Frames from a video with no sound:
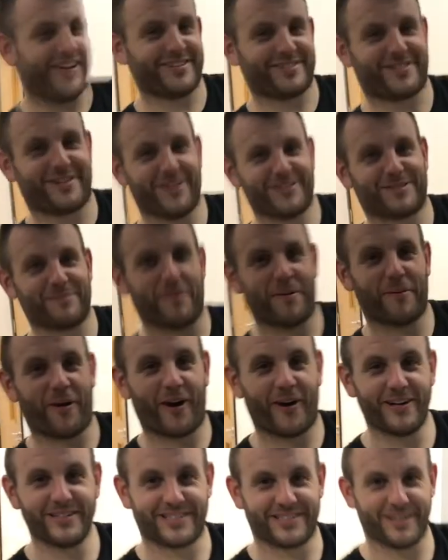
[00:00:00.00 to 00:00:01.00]
just looked in my
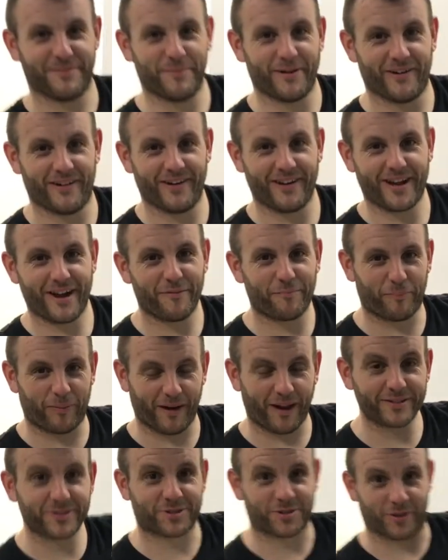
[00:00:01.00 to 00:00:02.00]
eyes in the mirror, look how
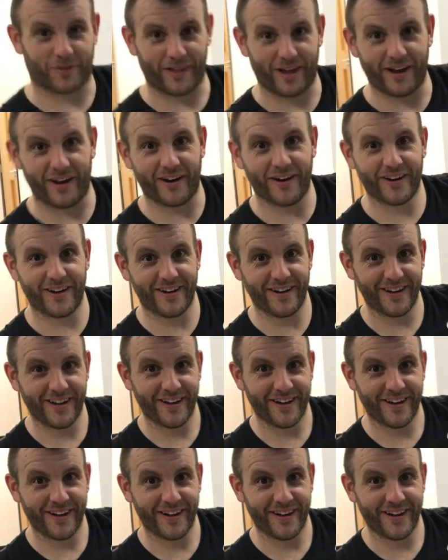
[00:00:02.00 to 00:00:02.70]
bloodshot they are.